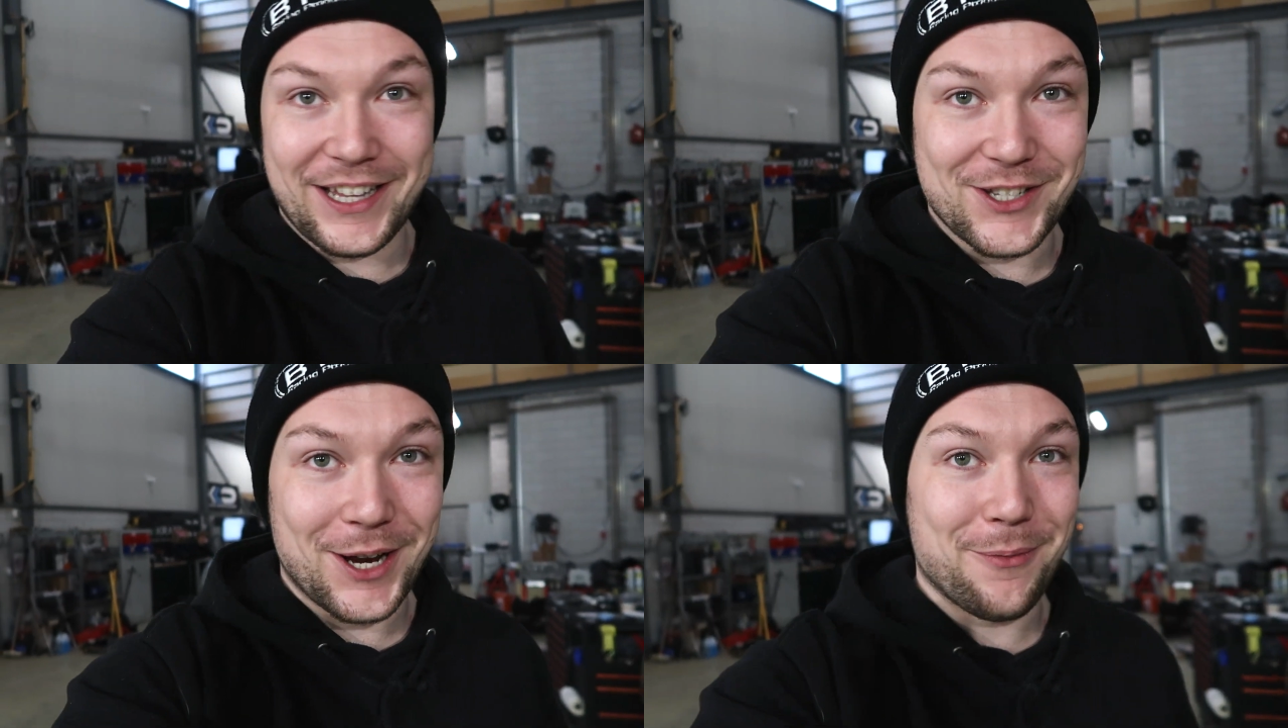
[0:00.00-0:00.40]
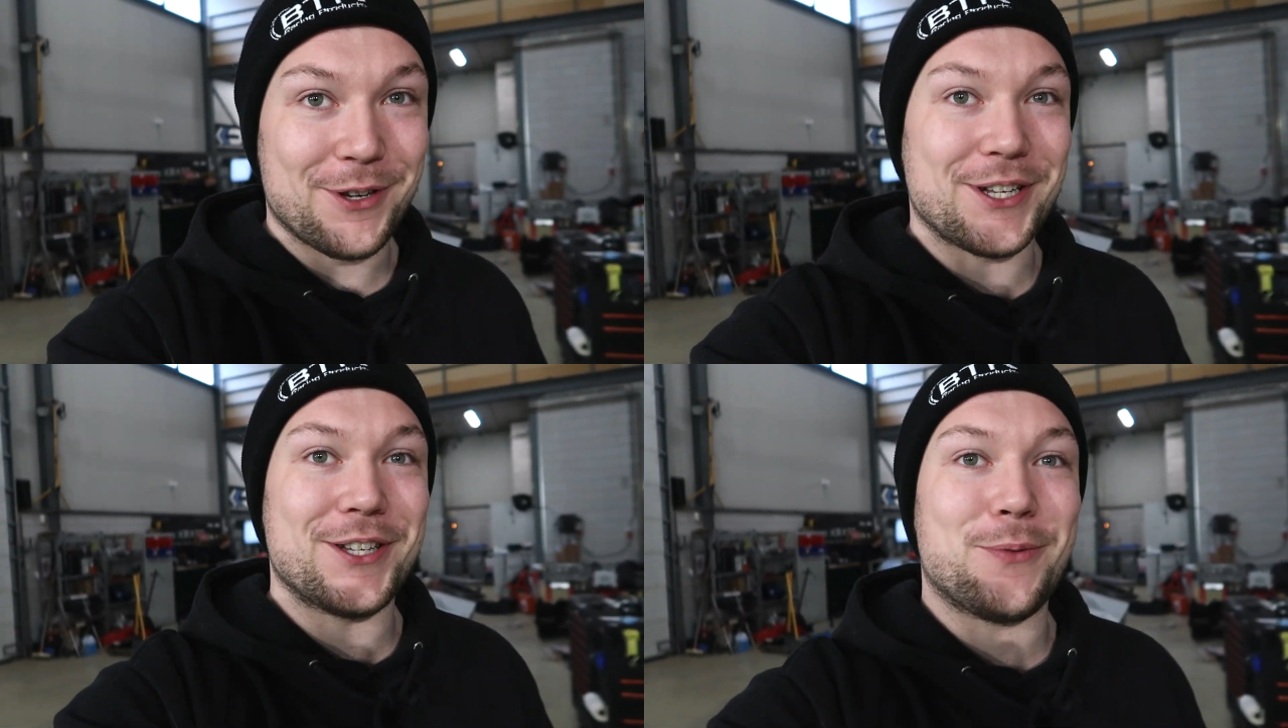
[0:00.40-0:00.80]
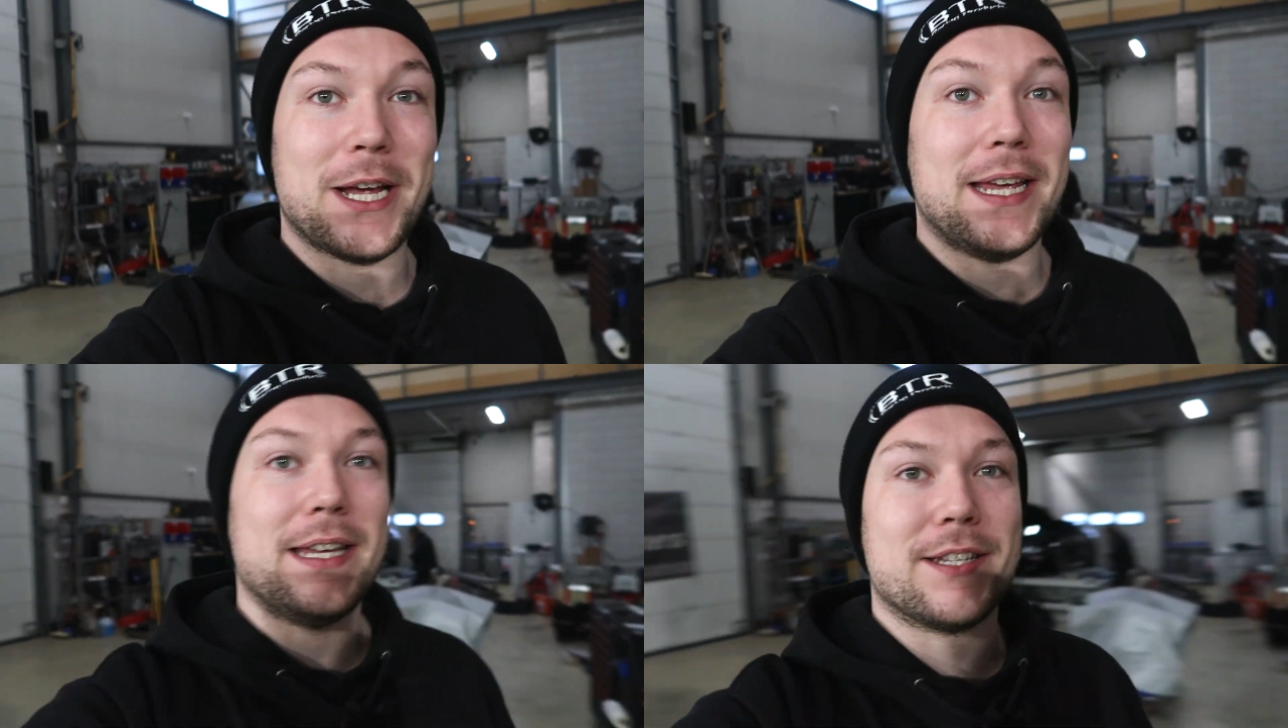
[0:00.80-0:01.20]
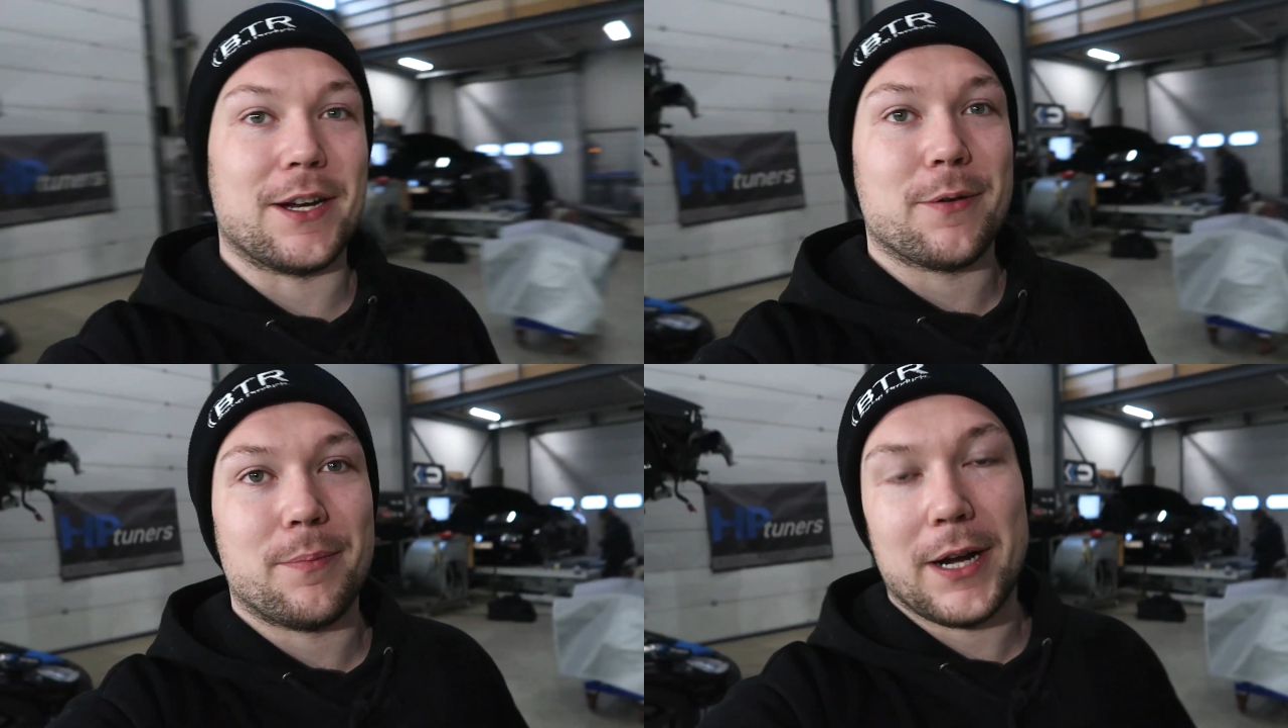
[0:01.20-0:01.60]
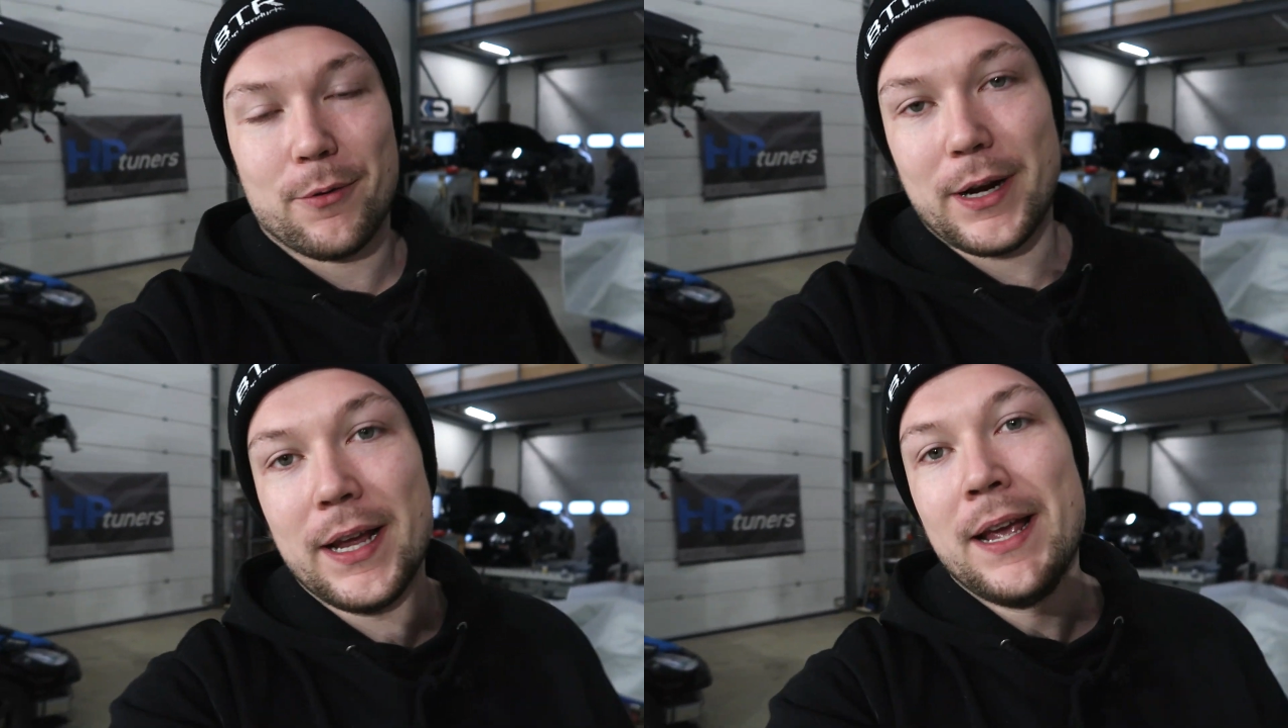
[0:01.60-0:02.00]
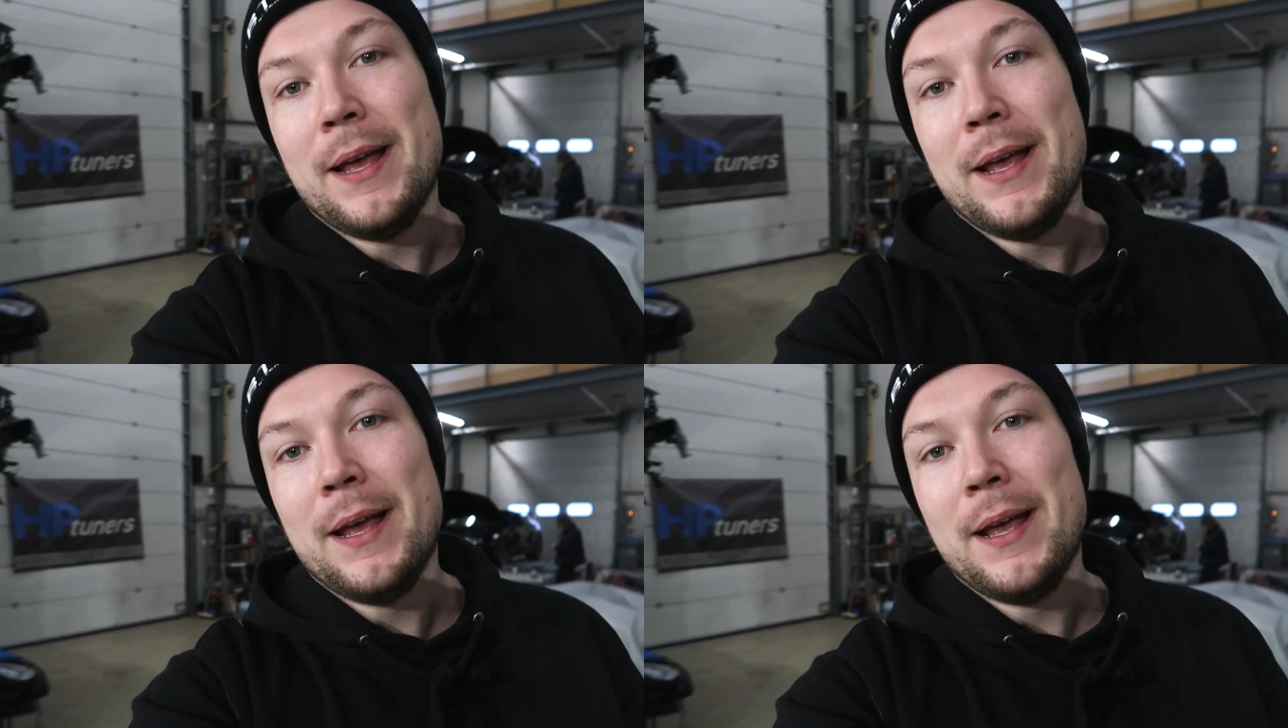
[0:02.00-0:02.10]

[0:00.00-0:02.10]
and Simon was on his way. He's here, by the way.